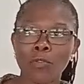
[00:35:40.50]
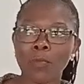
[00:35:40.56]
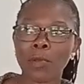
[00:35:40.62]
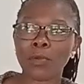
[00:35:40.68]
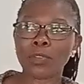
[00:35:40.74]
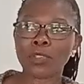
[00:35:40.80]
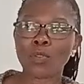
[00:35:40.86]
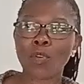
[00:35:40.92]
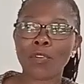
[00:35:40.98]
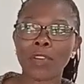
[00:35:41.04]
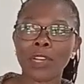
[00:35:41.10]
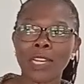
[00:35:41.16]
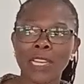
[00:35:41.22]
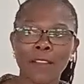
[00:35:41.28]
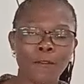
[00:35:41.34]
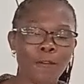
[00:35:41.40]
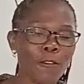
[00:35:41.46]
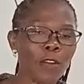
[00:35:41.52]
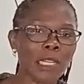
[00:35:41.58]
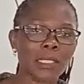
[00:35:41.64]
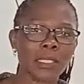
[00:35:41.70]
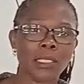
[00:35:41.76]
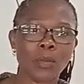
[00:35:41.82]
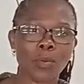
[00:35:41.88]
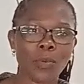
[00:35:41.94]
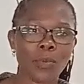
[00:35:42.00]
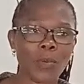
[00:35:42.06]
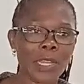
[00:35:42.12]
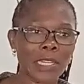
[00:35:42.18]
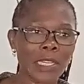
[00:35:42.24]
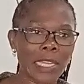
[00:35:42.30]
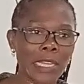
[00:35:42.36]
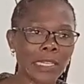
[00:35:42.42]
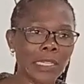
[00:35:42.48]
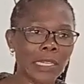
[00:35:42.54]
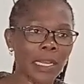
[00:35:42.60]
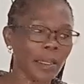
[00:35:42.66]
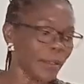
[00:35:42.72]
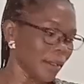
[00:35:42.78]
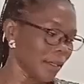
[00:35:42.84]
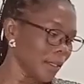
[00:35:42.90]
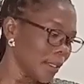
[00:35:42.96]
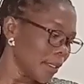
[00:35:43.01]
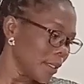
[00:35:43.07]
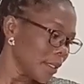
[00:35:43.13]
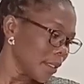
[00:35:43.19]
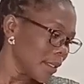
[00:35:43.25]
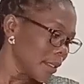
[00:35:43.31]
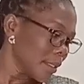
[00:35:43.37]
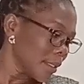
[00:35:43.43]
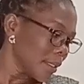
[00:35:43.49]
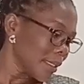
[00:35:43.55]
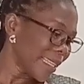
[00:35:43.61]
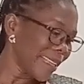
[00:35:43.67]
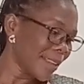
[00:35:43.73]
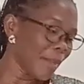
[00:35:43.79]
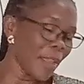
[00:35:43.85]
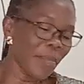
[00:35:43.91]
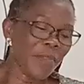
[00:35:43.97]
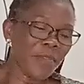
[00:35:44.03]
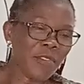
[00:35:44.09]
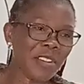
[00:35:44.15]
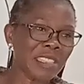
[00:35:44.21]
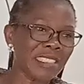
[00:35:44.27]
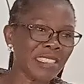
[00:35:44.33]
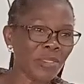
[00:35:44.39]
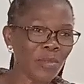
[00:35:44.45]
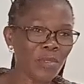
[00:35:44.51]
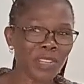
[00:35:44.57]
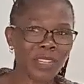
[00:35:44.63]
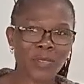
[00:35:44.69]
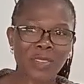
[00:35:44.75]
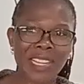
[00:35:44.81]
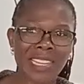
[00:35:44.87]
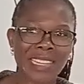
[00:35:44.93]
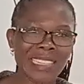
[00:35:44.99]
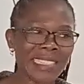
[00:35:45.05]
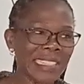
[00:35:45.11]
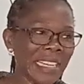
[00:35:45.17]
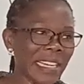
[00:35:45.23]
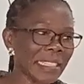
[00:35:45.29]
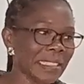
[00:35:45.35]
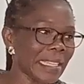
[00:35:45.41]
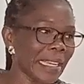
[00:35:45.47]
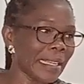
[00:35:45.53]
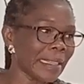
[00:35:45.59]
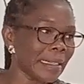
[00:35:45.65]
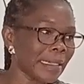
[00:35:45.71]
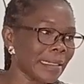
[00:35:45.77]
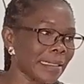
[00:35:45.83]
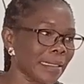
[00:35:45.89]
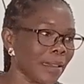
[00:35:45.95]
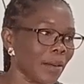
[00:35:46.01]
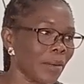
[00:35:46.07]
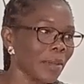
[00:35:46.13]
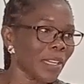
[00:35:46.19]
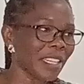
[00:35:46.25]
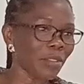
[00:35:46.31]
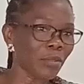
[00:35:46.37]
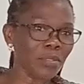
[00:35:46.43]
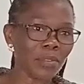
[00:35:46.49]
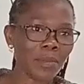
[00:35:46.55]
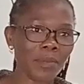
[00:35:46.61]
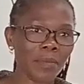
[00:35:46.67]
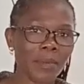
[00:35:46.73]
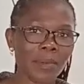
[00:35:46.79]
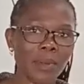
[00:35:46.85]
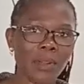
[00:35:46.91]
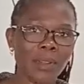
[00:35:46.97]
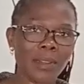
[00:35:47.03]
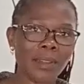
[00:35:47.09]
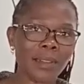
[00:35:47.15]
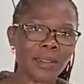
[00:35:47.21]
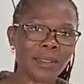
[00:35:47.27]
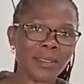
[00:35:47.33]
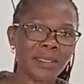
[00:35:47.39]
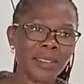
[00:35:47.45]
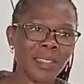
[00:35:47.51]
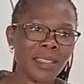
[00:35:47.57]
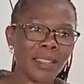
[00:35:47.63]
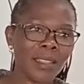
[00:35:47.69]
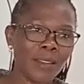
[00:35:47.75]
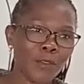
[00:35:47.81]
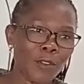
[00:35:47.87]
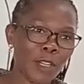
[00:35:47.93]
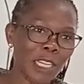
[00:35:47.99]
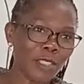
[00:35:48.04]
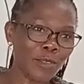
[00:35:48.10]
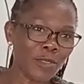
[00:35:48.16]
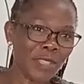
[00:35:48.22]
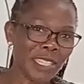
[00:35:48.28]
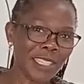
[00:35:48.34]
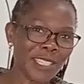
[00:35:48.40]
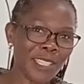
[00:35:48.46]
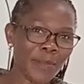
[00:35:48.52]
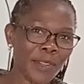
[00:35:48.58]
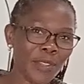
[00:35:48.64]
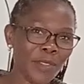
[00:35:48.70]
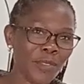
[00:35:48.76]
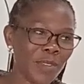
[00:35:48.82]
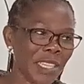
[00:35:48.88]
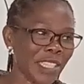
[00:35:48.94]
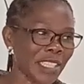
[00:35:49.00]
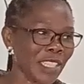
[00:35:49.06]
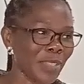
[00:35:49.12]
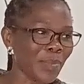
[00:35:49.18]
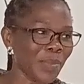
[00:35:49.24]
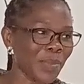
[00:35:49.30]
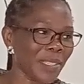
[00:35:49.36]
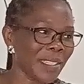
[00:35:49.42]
not only focusing on one area, like maybe focusing only on agriculture. We can also focus on entrepreneurship,